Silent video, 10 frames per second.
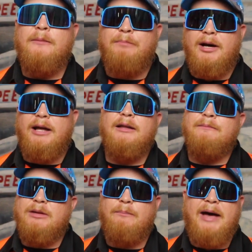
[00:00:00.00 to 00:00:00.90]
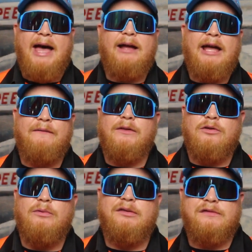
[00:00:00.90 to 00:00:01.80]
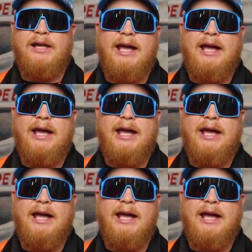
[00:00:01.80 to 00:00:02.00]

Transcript: but be back at the U.S.